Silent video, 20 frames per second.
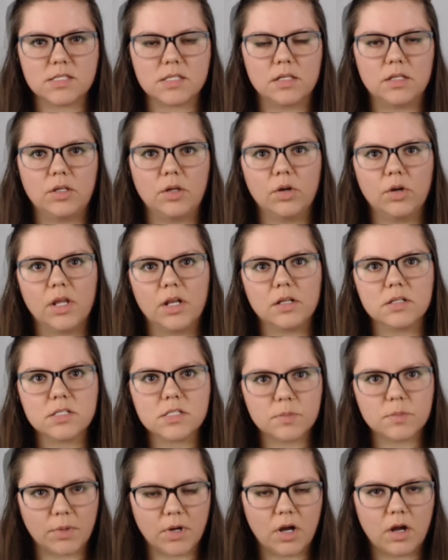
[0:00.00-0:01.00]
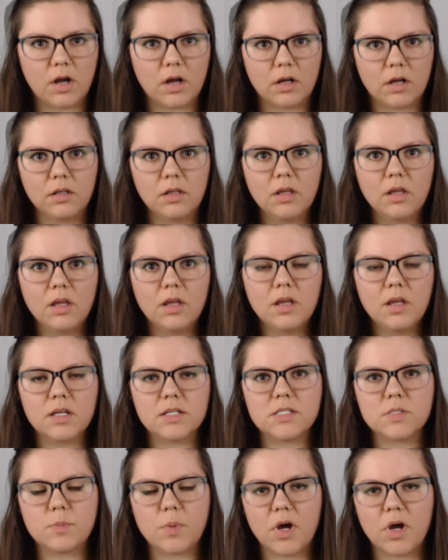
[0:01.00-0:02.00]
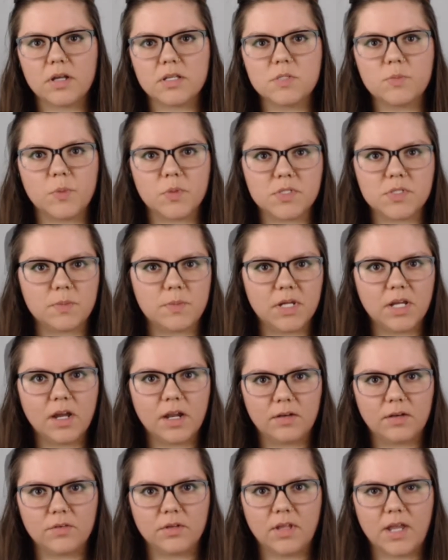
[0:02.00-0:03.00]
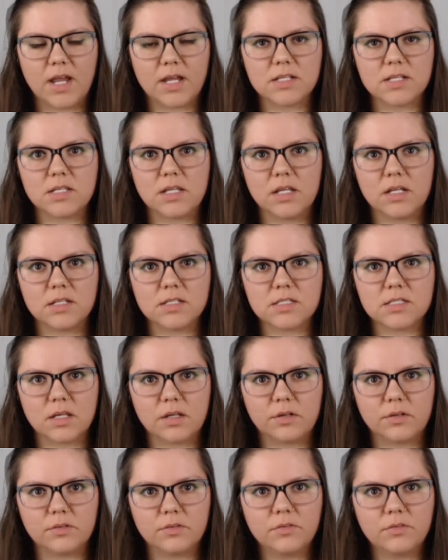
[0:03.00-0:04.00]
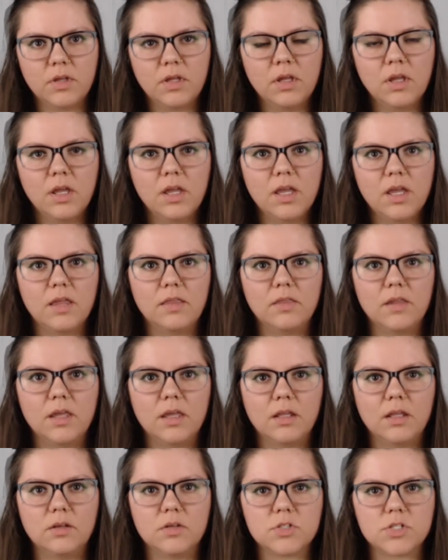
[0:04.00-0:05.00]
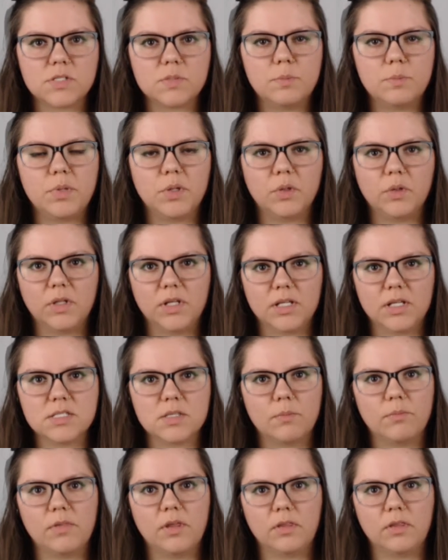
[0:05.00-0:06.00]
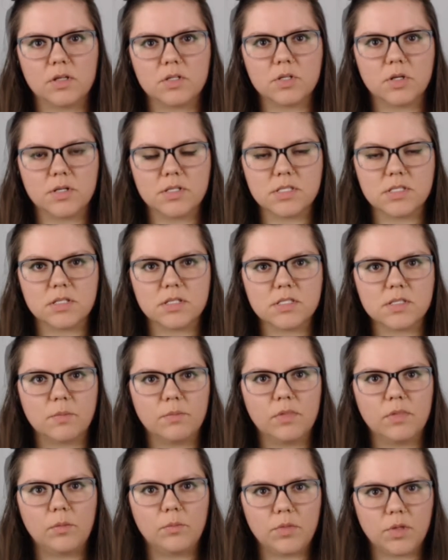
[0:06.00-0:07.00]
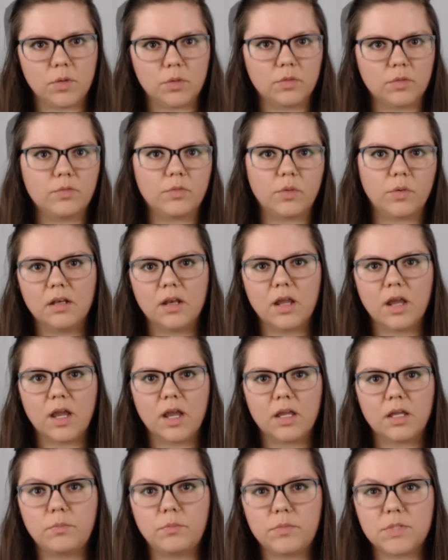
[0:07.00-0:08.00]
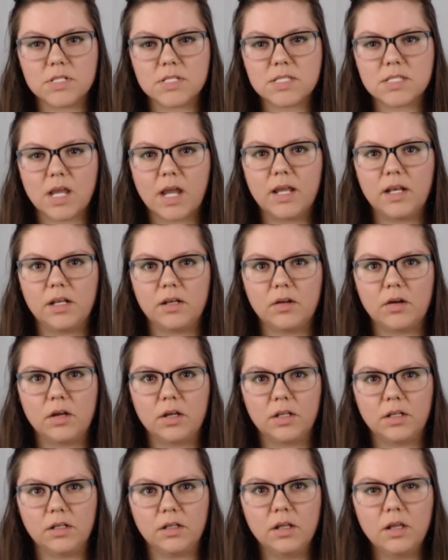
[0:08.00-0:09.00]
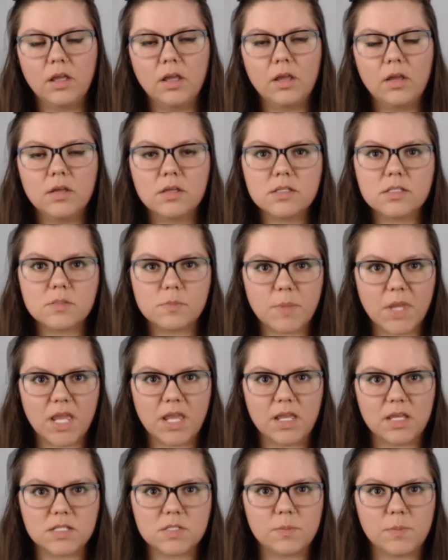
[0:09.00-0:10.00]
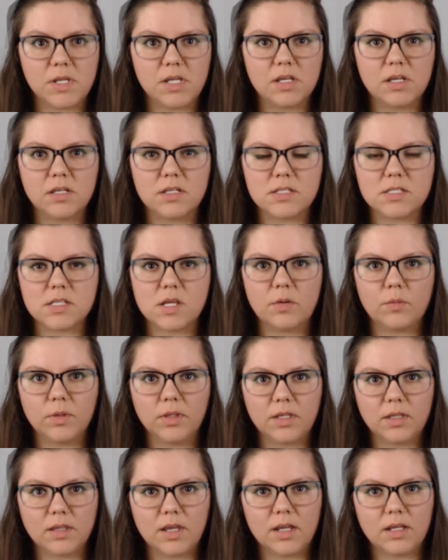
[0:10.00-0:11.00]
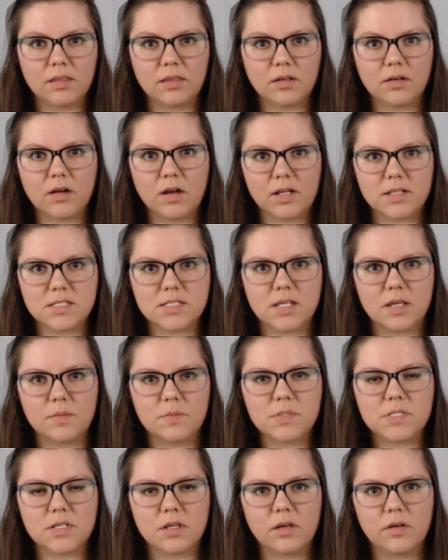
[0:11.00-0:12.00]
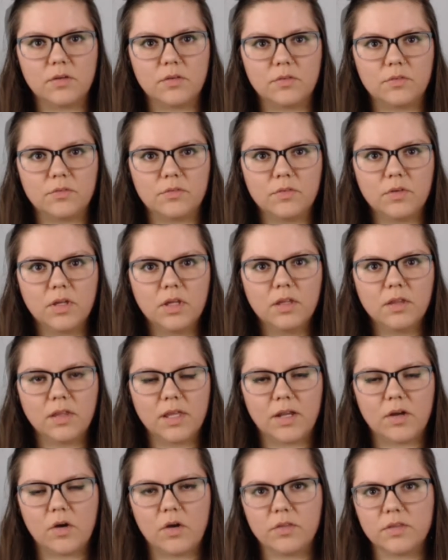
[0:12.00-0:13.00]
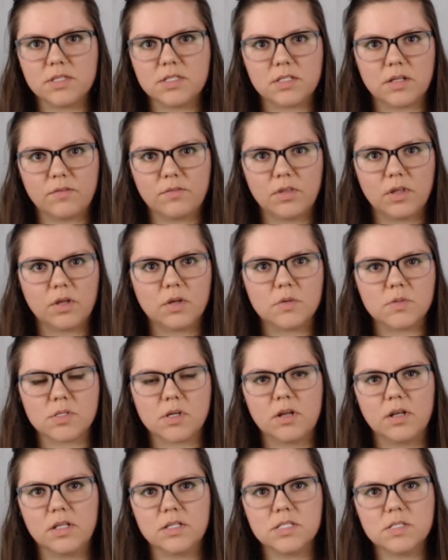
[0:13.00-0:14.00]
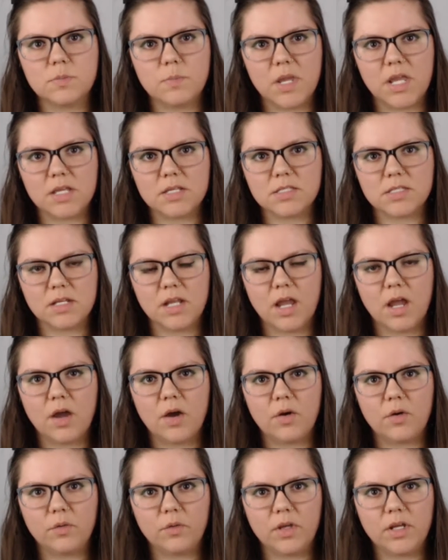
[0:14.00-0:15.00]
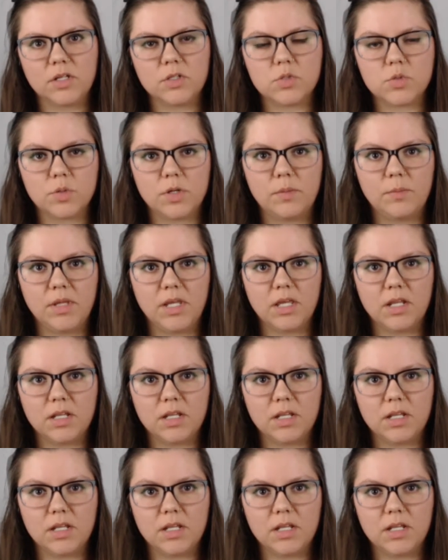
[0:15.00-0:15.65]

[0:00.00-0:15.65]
and you're in a spa. A spa is supposed to be kind of relaxing in itself, and then just building something that turns into something beautiful. I decided on space because I really like the concepts of like all the stuff that goes on in space and how like dreamy it